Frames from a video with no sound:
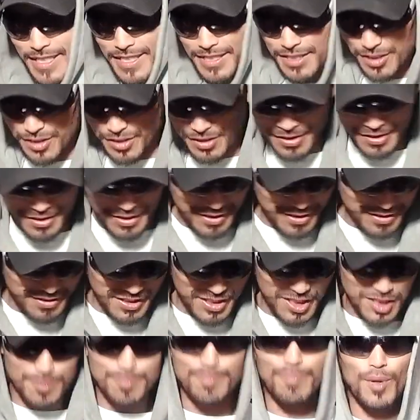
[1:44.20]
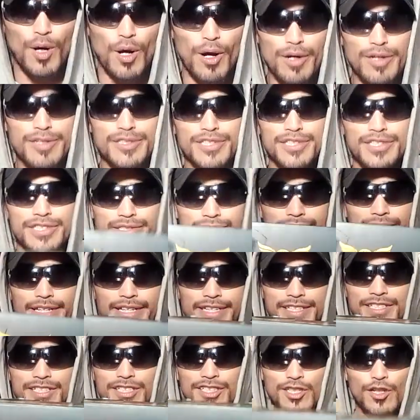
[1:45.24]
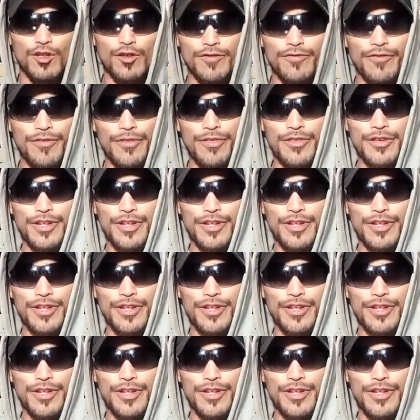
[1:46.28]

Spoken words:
into this box and sold for